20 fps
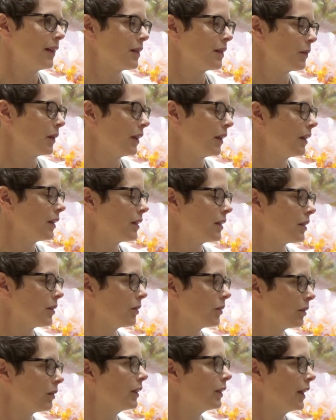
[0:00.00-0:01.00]
way.
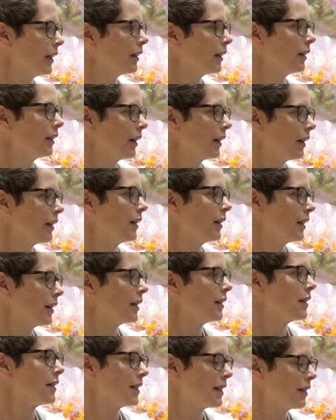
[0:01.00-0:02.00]
So yeah, I think
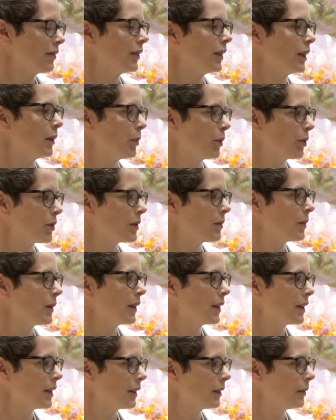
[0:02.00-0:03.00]
it is definitely a possibility.